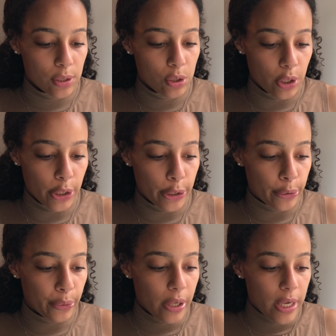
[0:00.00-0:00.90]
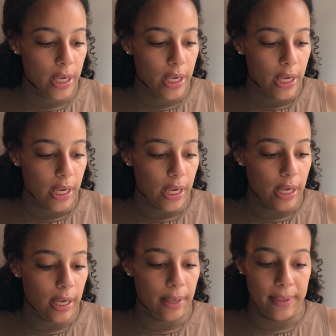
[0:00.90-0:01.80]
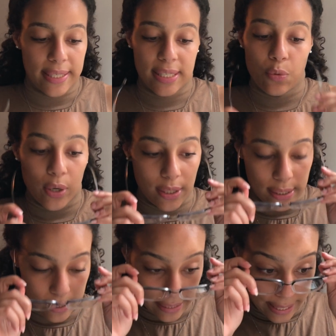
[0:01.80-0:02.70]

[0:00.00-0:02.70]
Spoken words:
So let's see, what does it say